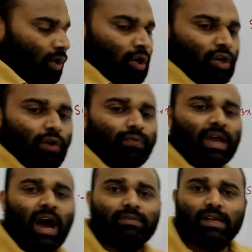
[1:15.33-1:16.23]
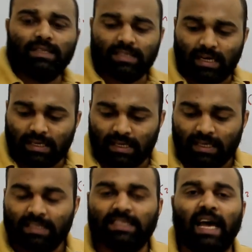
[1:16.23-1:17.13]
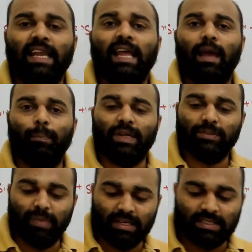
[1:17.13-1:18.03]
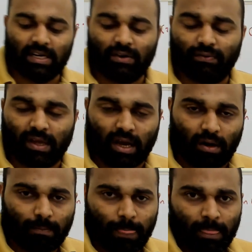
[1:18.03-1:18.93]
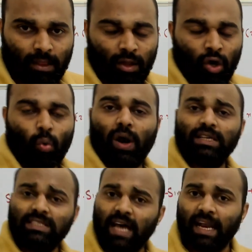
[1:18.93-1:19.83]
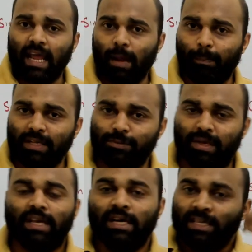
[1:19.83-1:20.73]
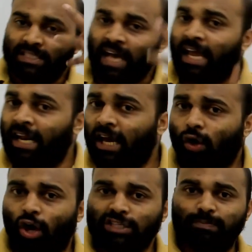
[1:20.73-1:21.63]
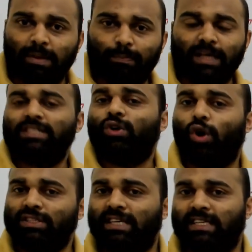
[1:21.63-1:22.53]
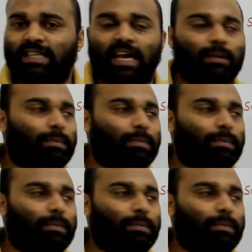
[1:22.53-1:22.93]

Now we have the result sin a plus b result b. What is sin a plus b? Sin a cos b plus cos a sin b.